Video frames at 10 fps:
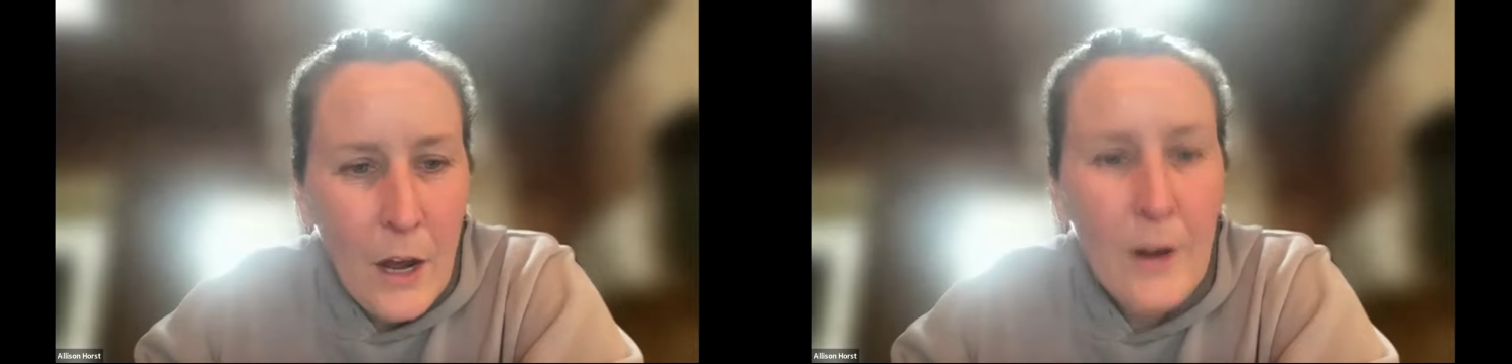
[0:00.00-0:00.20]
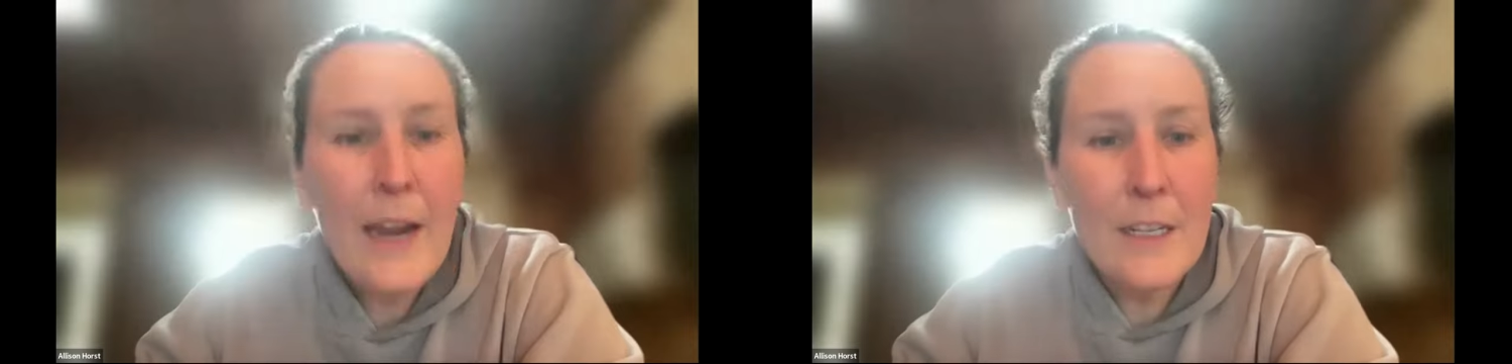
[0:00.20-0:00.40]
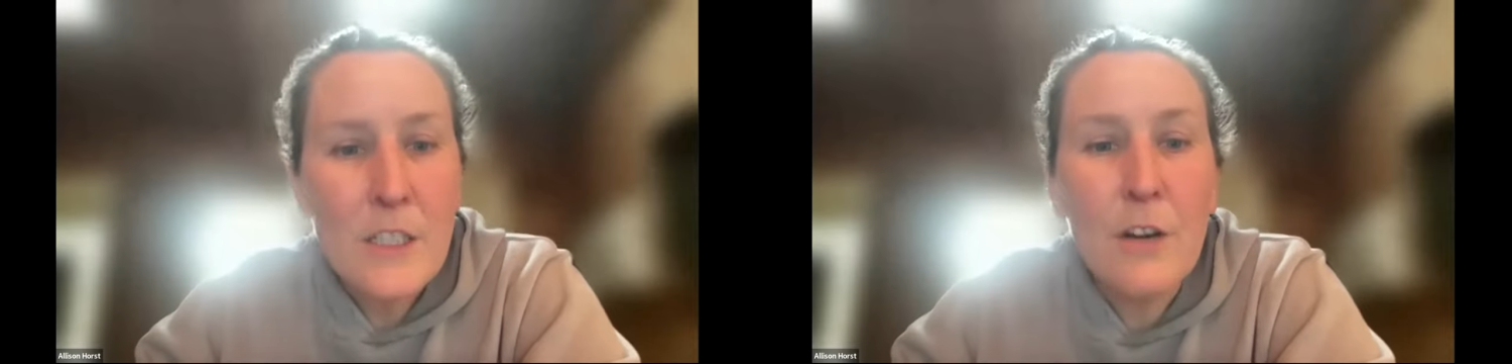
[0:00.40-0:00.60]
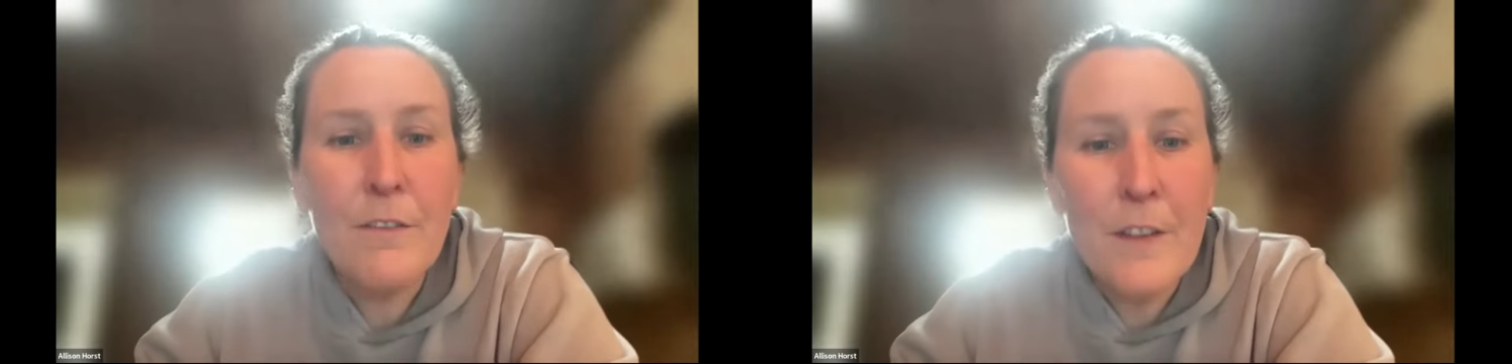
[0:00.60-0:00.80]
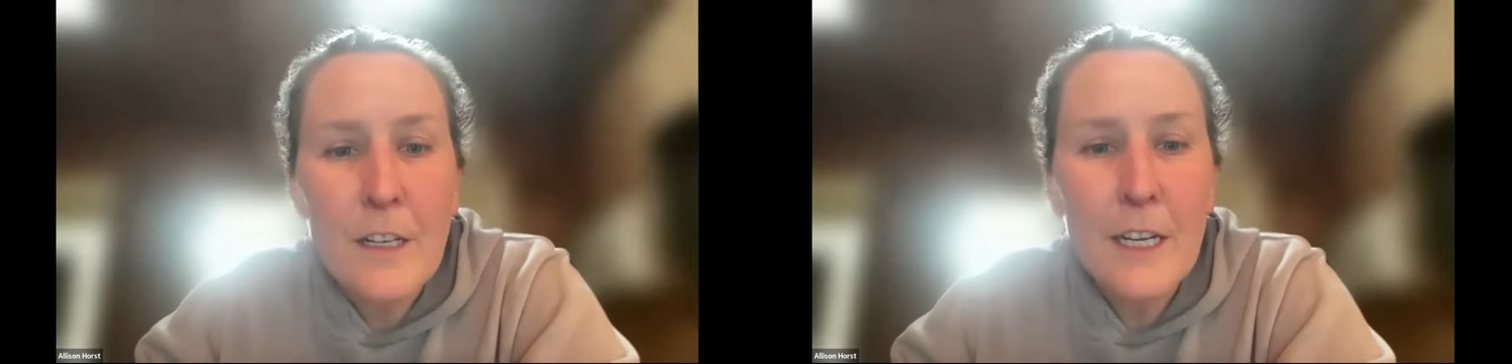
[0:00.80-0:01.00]
okay, so
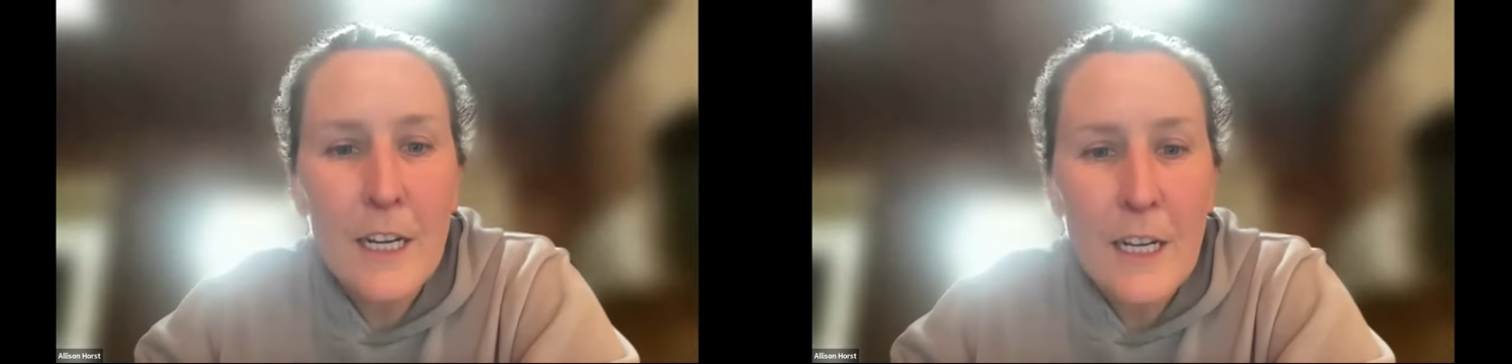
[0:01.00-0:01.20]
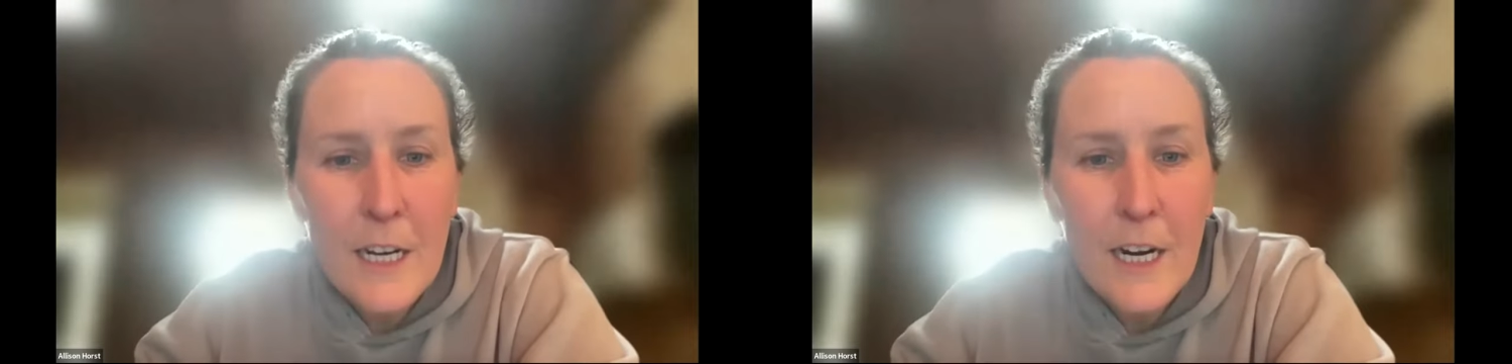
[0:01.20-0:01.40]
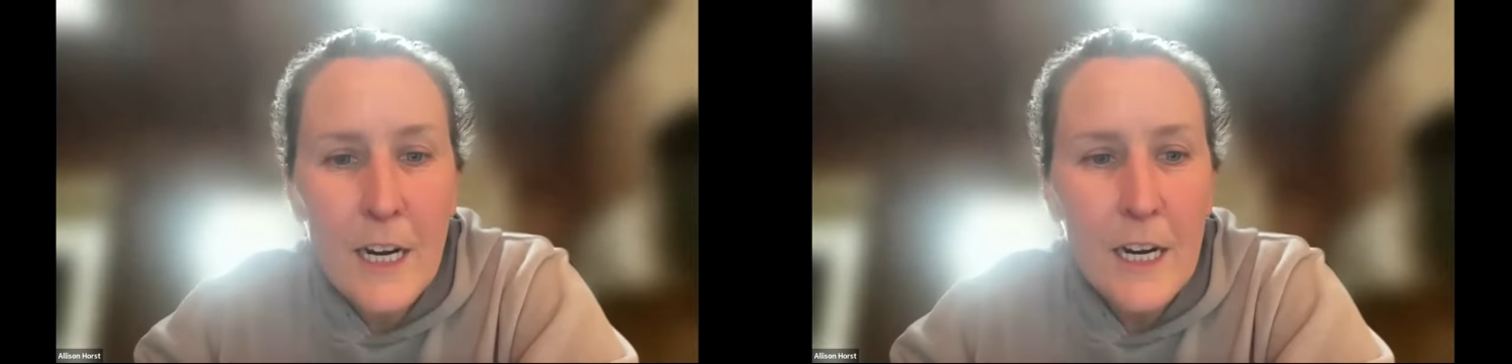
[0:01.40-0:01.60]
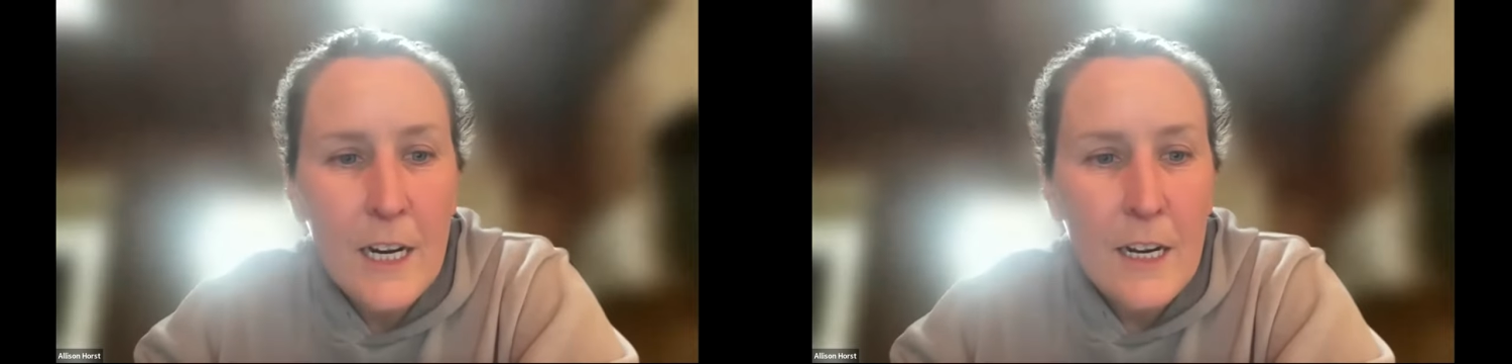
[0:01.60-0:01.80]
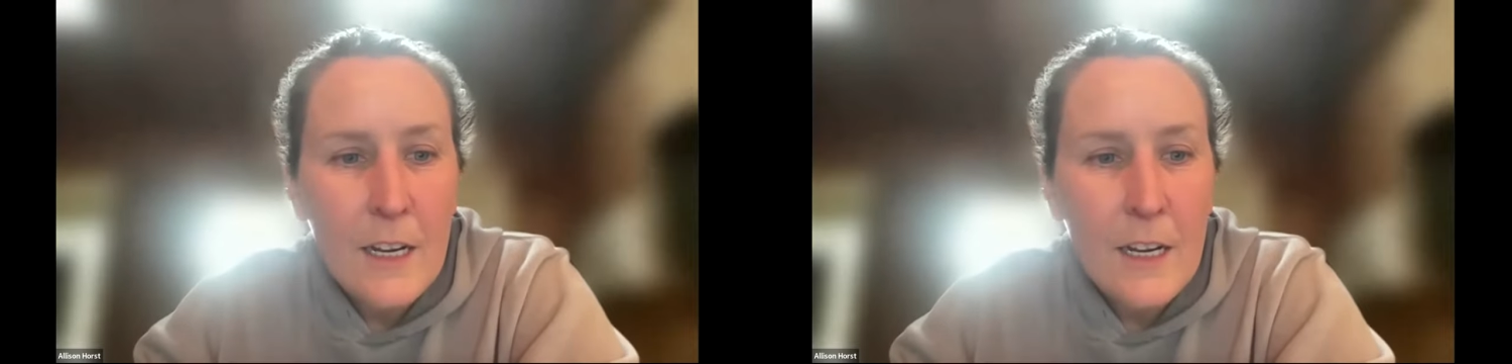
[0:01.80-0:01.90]
Phil here